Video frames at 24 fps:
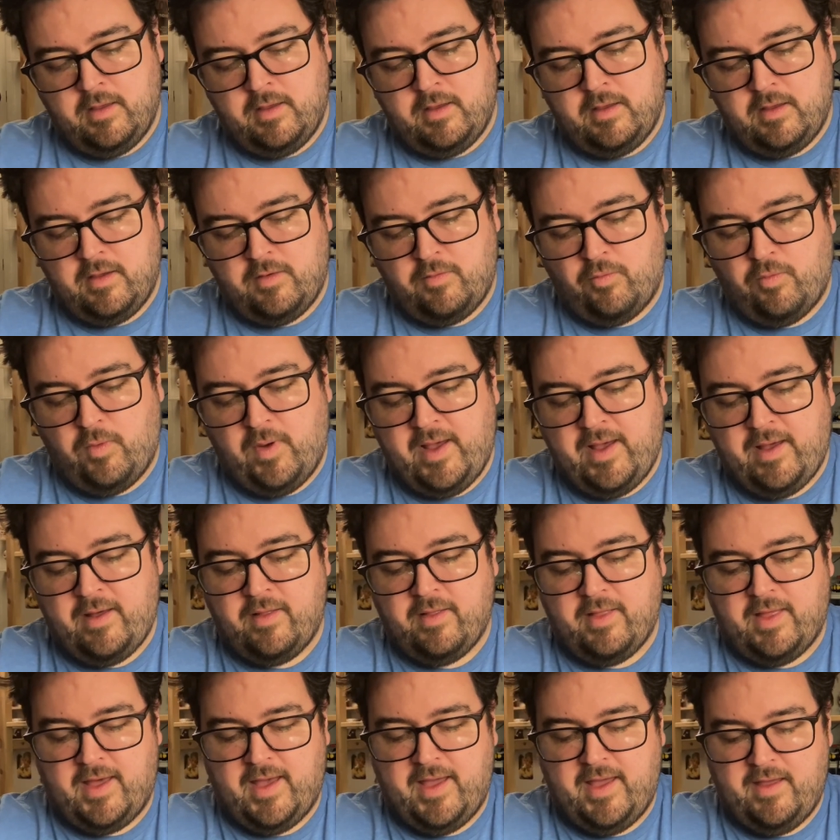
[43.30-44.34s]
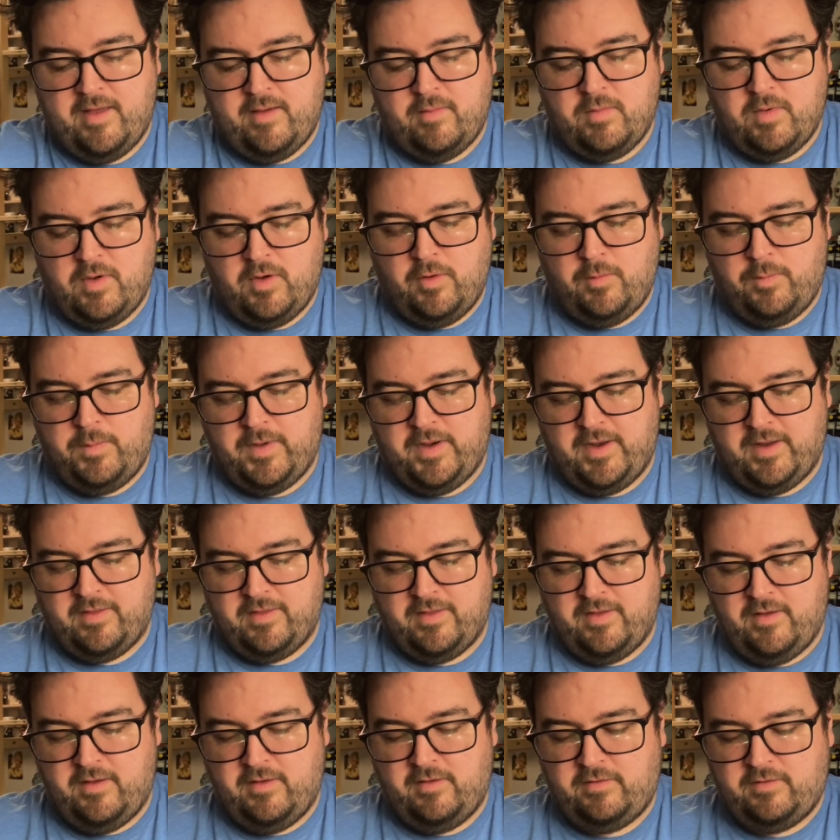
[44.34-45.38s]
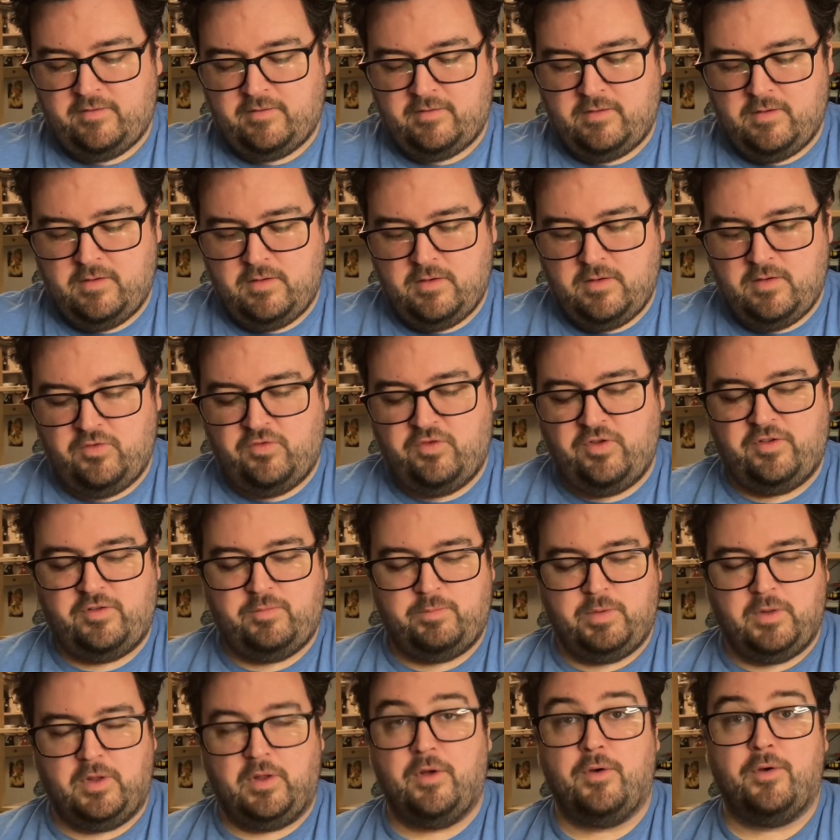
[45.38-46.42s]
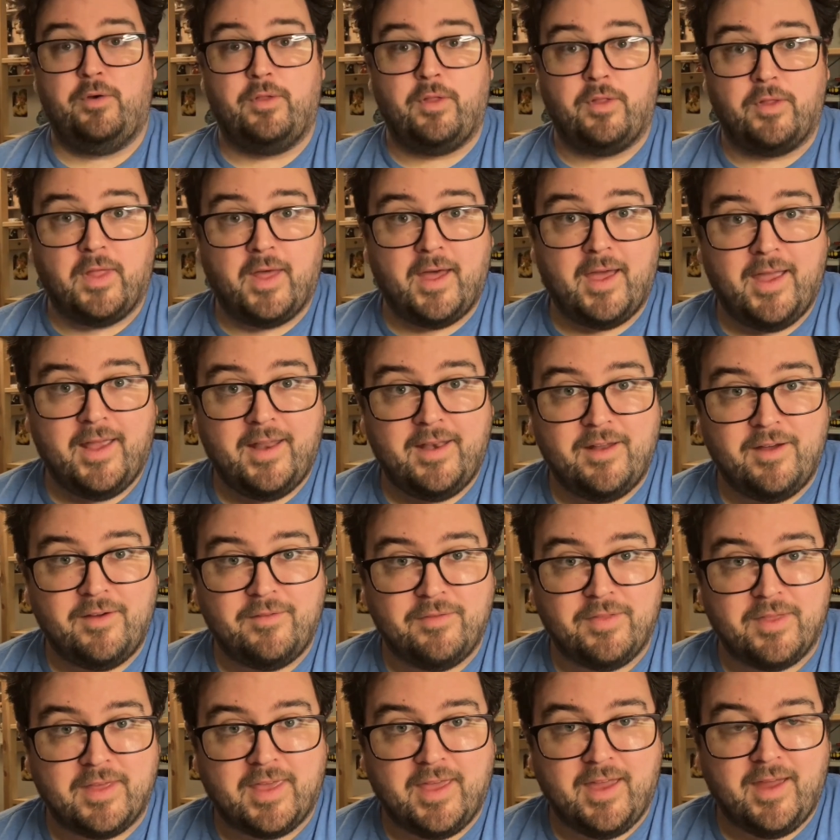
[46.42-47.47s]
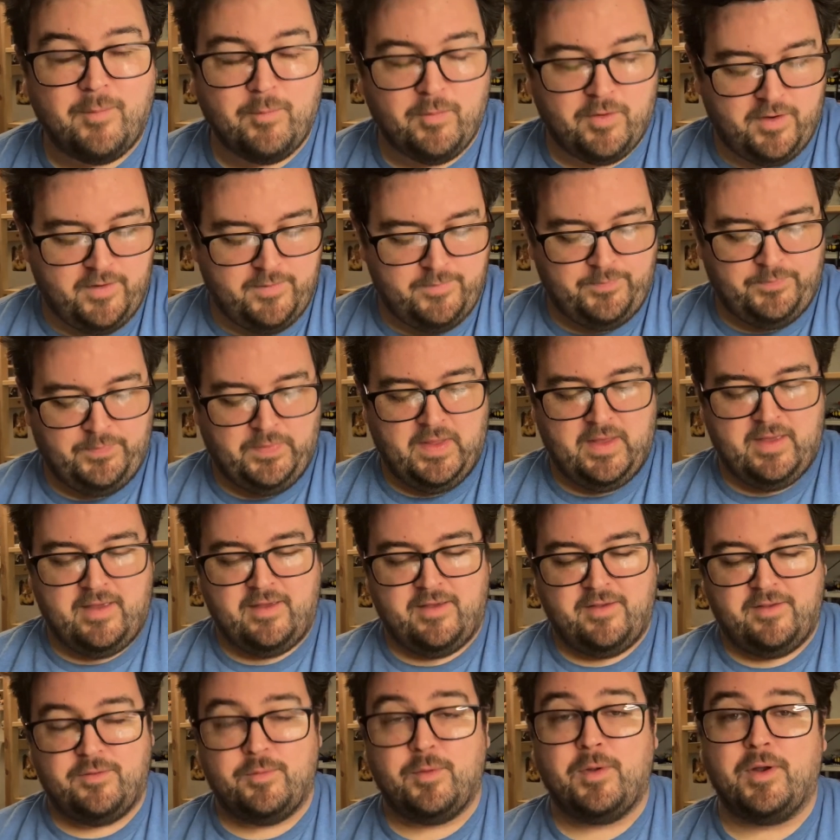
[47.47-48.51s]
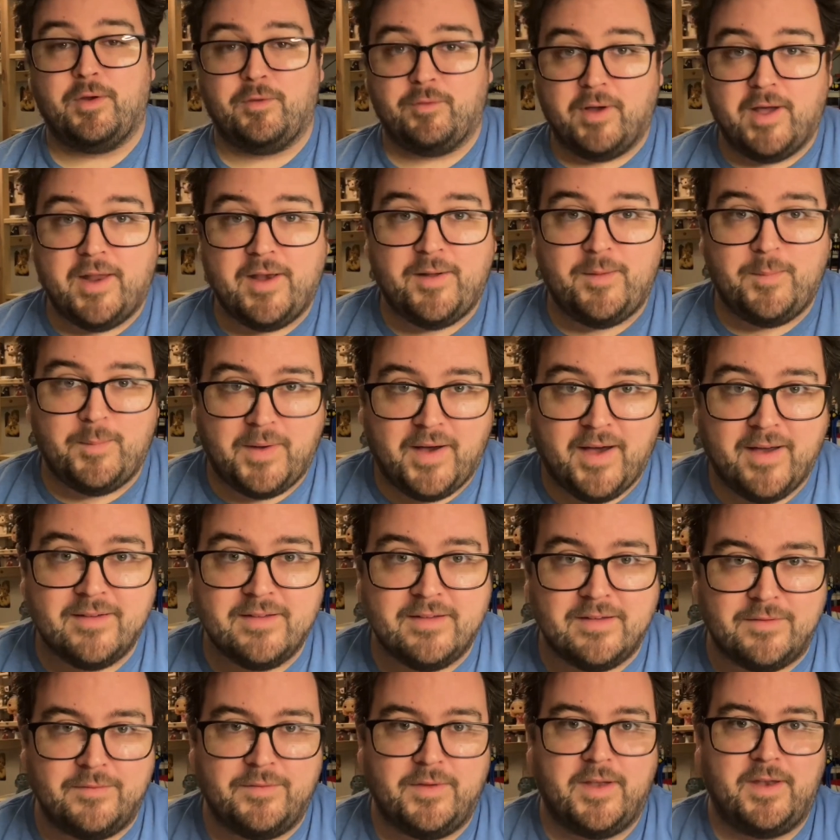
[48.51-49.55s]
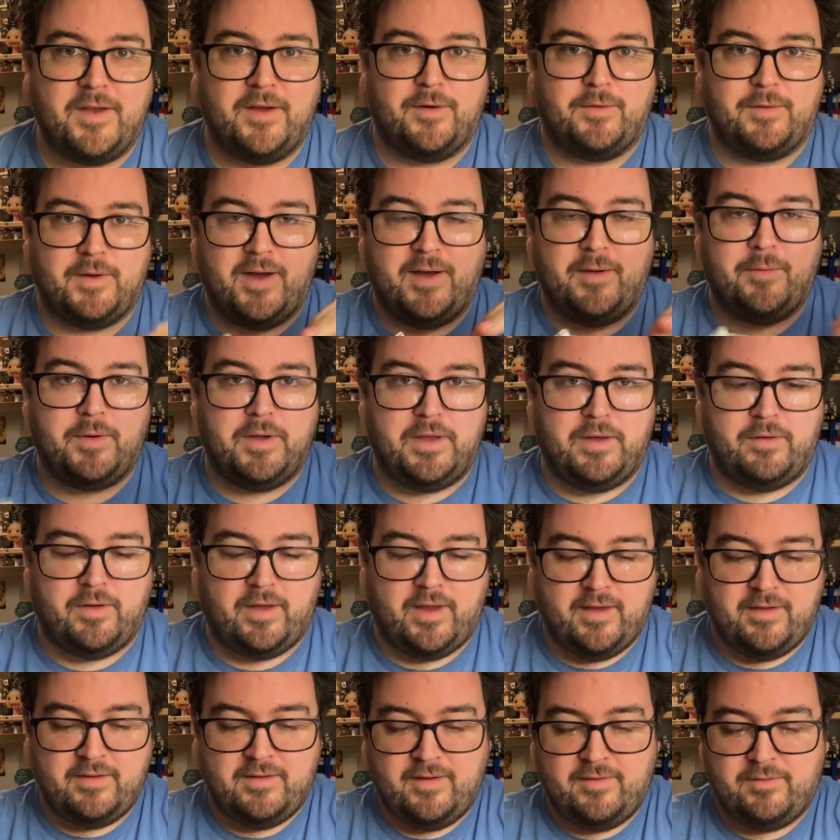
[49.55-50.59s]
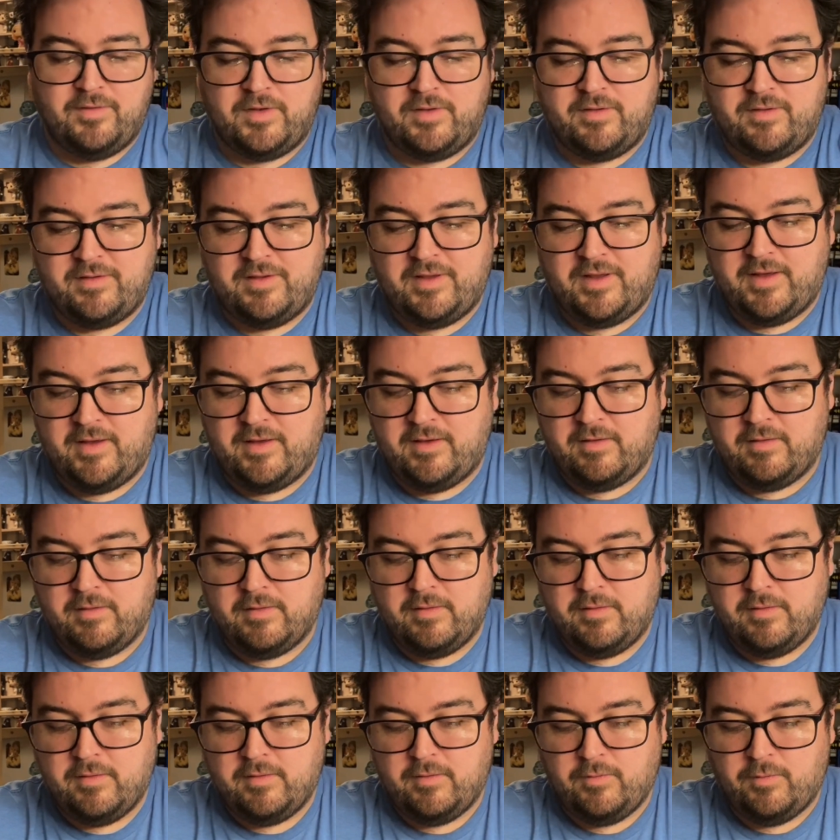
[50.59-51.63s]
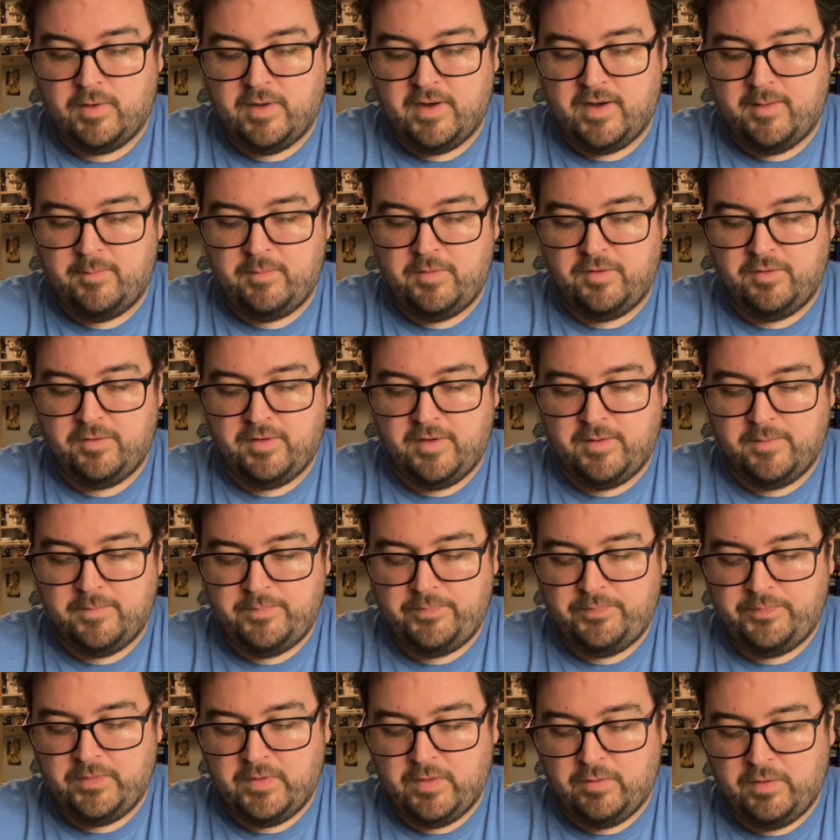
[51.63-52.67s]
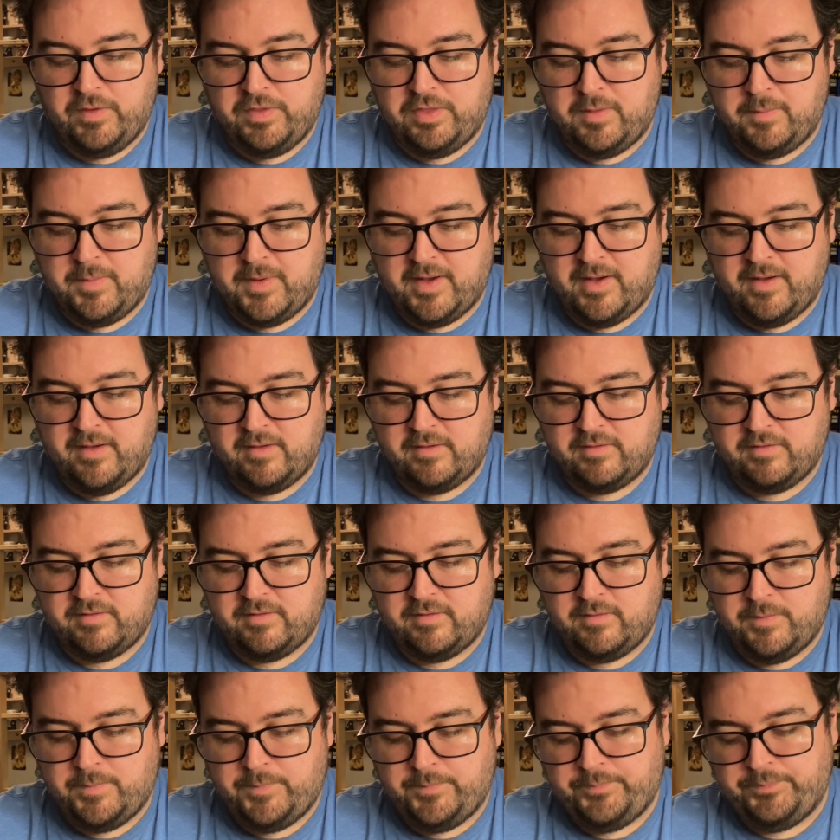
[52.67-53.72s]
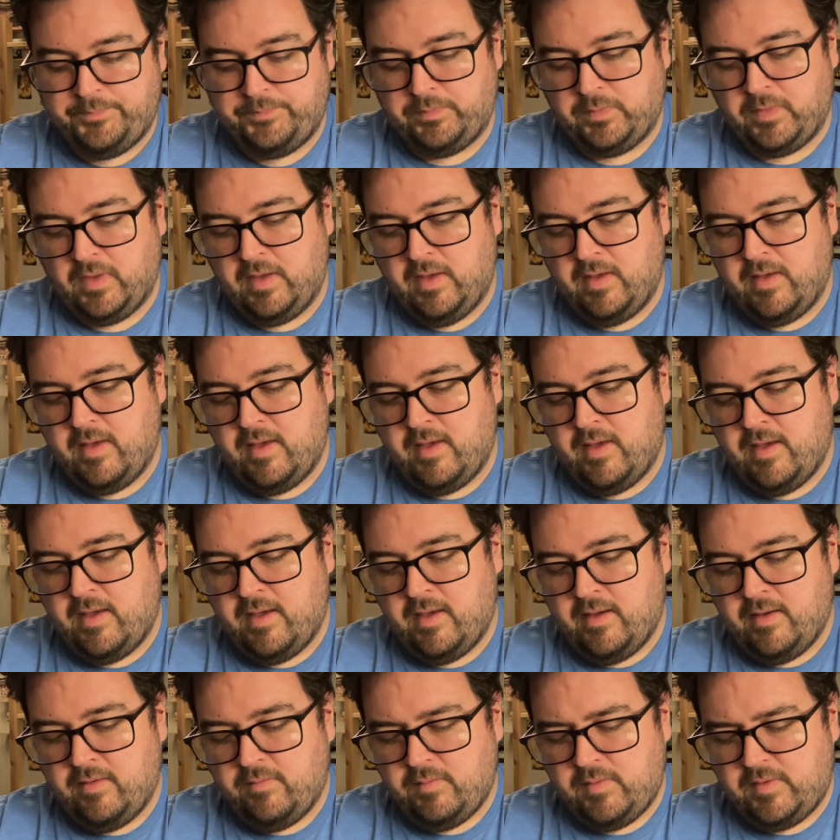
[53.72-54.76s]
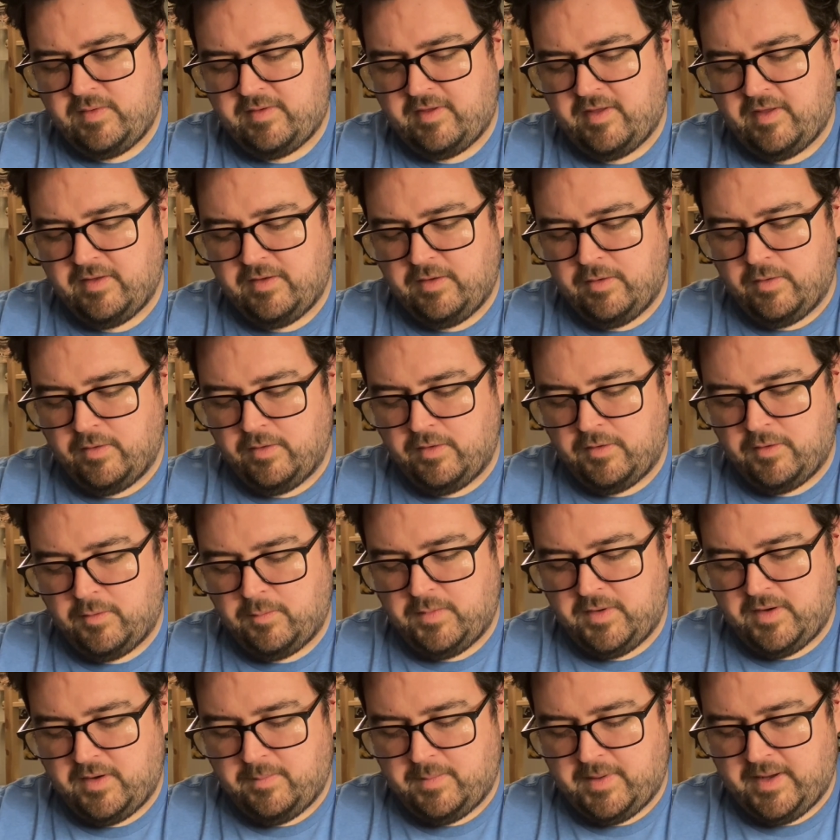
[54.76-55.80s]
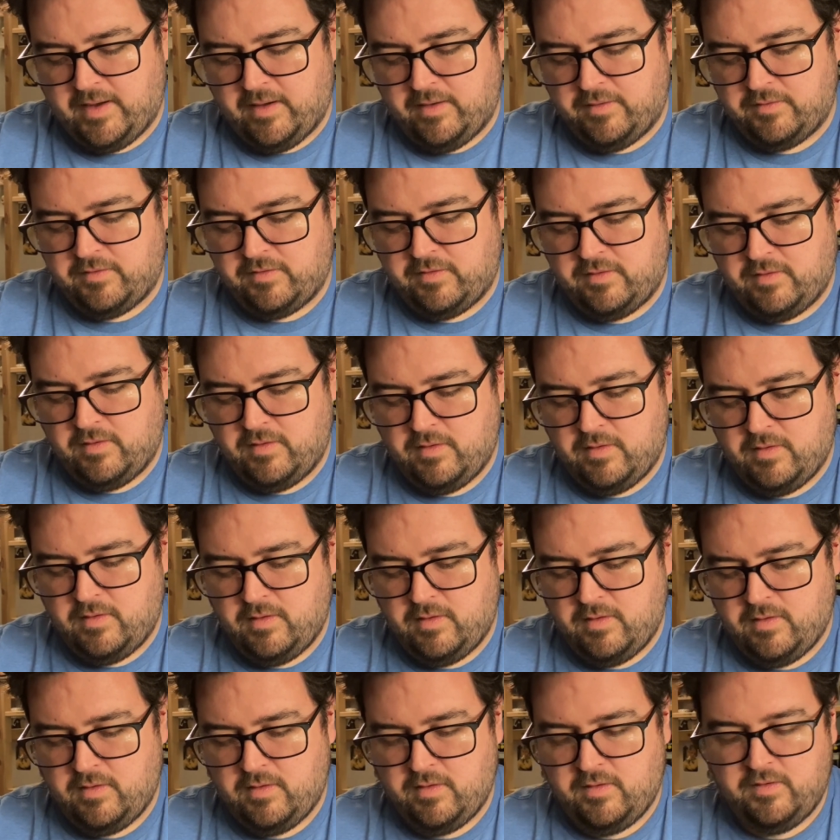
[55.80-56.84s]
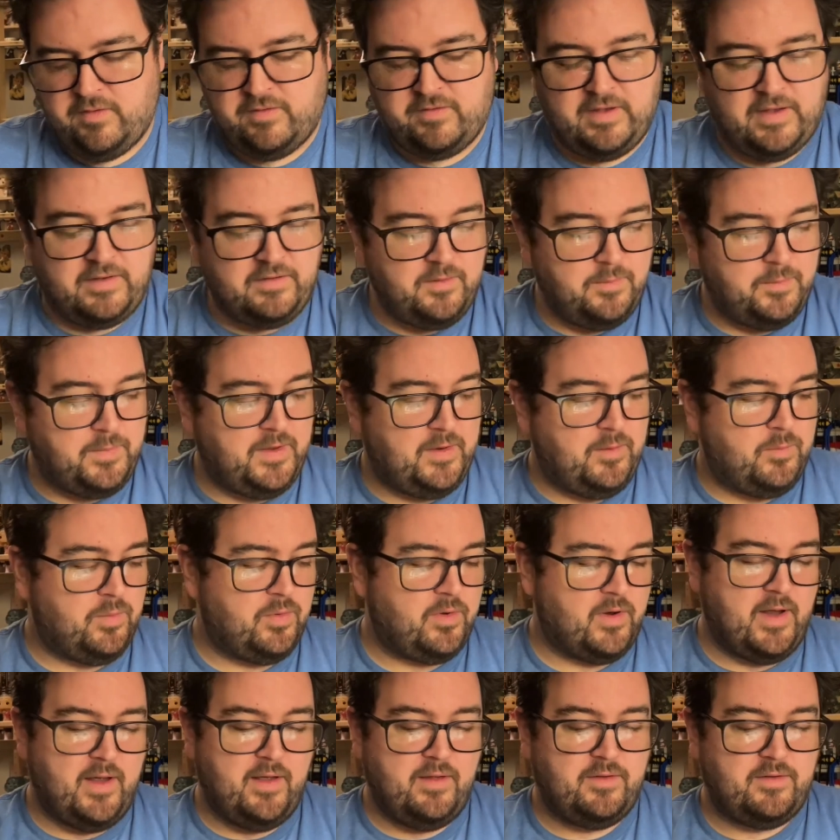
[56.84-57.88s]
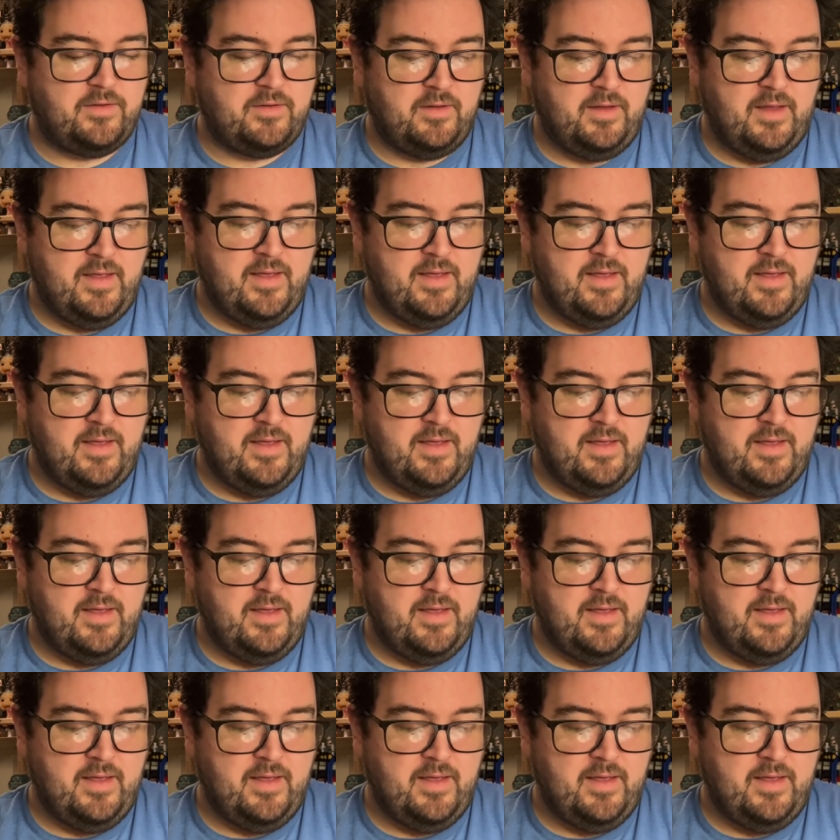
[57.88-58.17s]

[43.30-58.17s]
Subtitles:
and while I am opening this, just below the line of the camera, what a great unboxing video, right? Where you can't even see what I'm doing with the box. I'm going to tell you a little bit about Centipede Press.